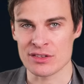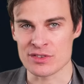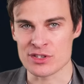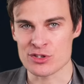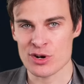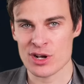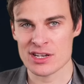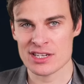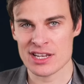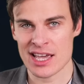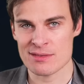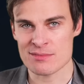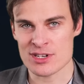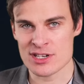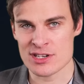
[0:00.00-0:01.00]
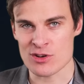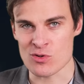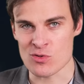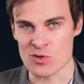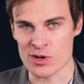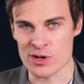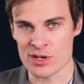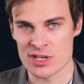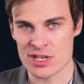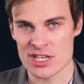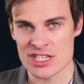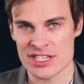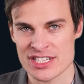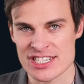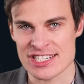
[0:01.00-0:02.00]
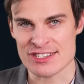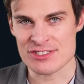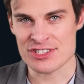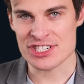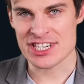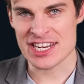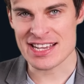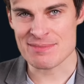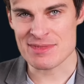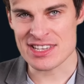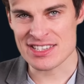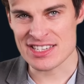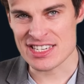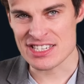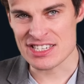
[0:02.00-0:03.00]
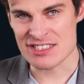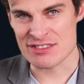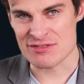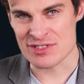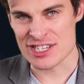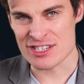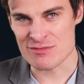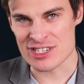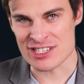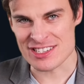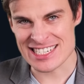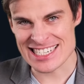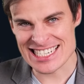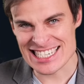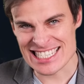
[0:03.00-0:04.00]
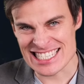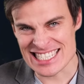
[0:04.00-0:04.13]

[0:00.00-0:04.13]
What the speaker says: If you try and take my corn, I'll jam this in your throat while saying,